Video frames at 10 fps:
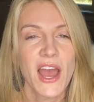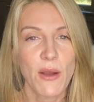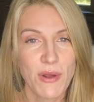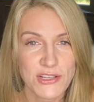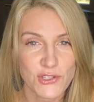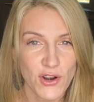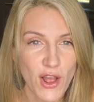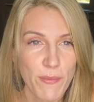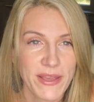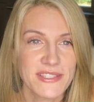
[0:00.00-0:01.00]
I want to start
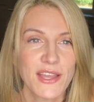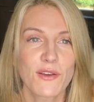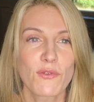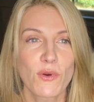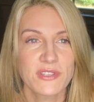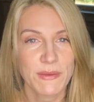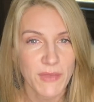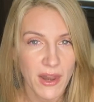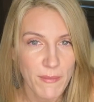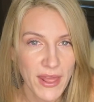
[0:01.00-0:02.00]
out by saying, of course, I'm
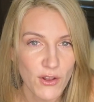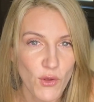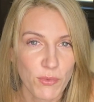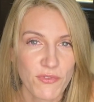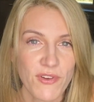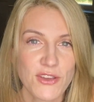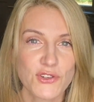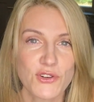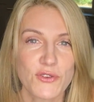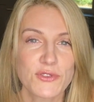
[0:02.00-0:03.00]
not a medical
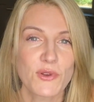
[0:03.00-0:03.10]
professional,